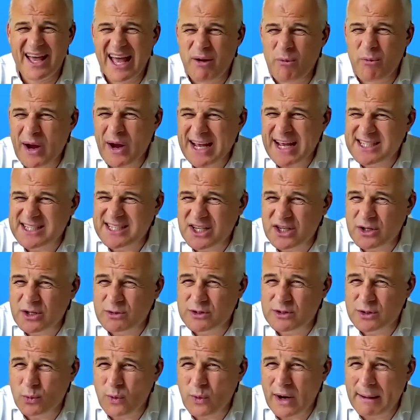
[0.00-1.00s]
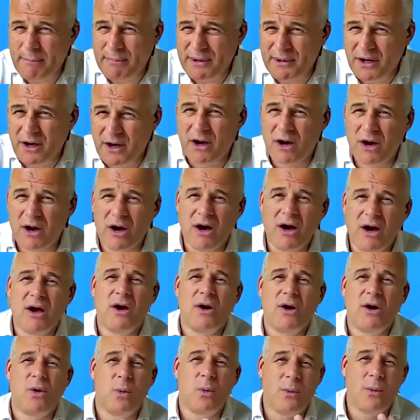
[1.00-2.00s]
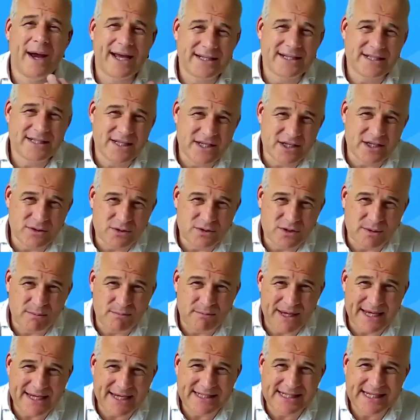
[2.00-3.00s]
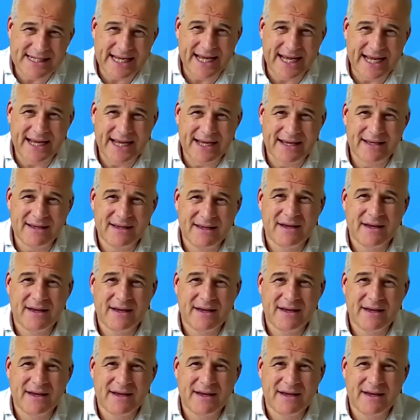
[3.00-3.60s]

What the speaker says: where to use a webinar, where to use a meeting.